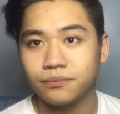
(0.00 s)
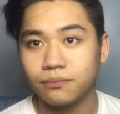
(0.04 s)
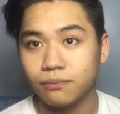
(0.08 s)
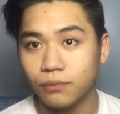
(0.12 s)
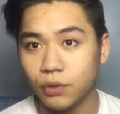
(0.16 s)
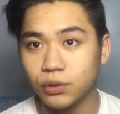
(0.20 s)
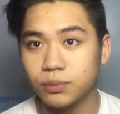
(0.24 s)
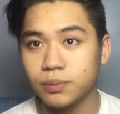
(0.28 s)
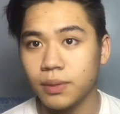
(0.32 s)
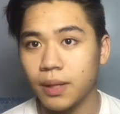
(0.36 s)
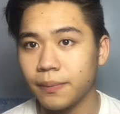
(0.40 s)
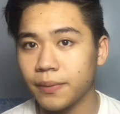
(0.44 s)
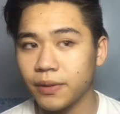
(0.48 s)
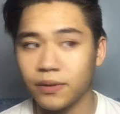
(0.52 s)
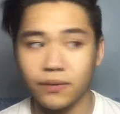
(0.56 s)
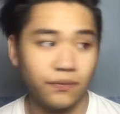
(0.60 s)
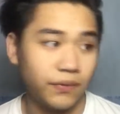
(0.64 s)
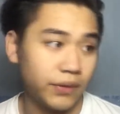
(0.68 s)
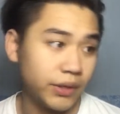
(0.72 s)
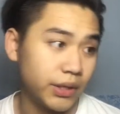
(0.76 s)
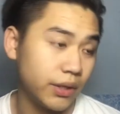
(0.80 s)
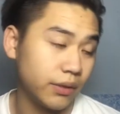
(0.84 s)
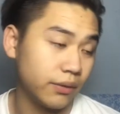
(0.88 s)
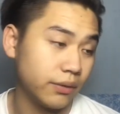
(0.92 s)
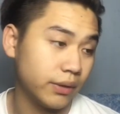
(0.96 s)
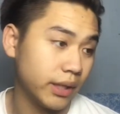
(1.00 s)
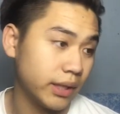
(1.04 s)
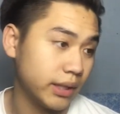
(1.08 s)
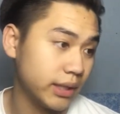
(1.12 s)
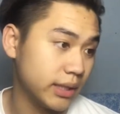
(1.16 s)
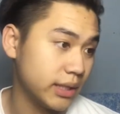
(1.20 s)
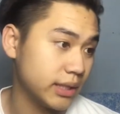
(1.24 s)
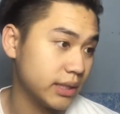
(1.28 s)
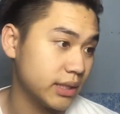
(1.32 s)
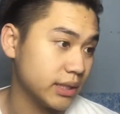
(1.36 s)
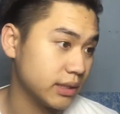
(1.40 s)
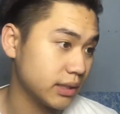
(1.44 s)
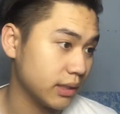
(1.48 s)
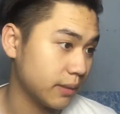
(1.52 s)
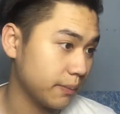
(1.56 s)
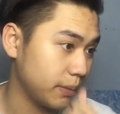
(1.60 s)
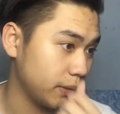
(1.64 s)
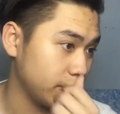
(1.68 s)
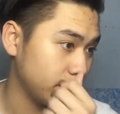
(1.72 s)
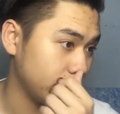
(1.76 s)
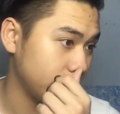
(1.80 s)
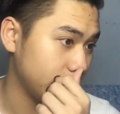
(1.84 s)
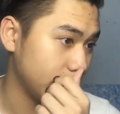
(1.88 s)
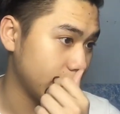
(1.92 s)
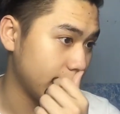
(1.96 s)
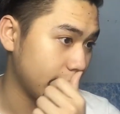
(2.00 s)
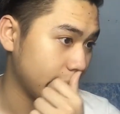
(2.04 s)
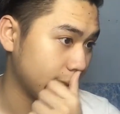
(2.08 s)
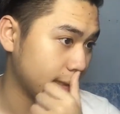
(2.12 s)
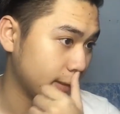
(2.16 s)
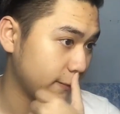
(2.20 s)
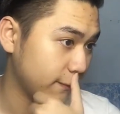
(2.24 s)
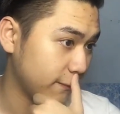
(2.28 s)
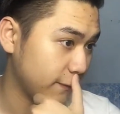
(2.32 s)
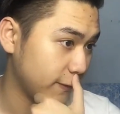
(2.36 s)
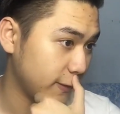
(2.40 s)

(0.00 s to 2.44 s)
most popular video and he just uploaded that